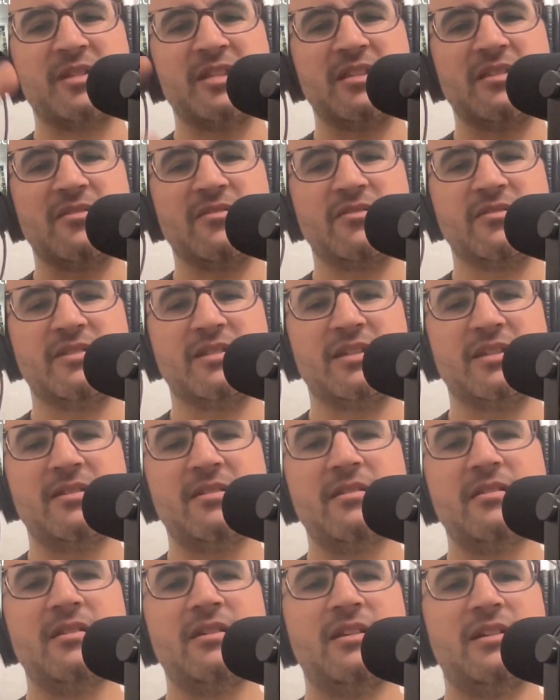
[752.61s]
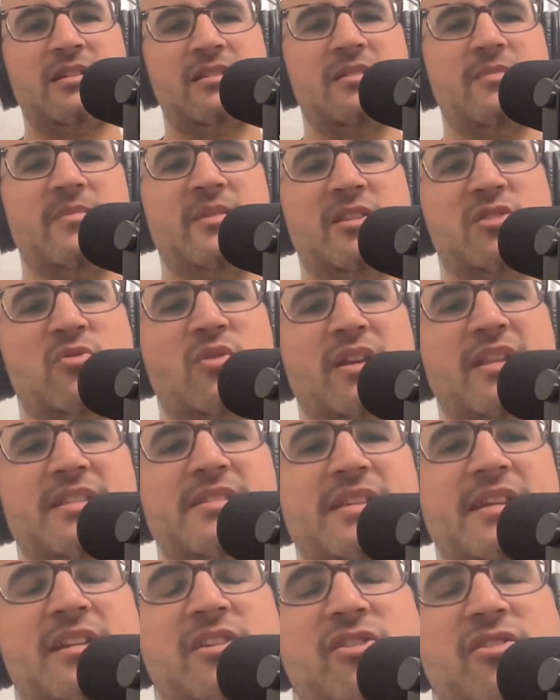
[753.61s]
in the early to mid 20th
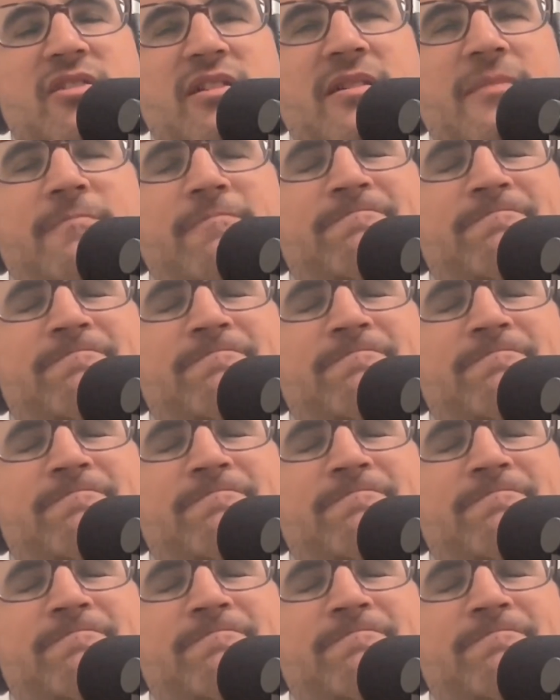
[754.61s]
century.